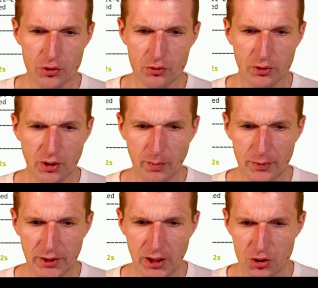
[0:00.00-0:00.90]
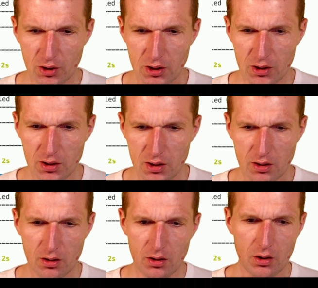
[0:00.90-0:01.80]
registry type application and
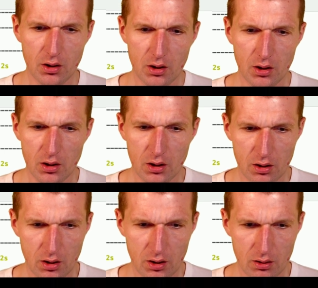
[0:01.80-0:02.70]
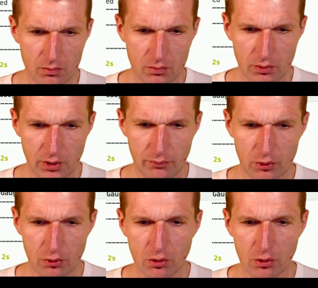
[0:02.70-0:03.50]
here uh, on every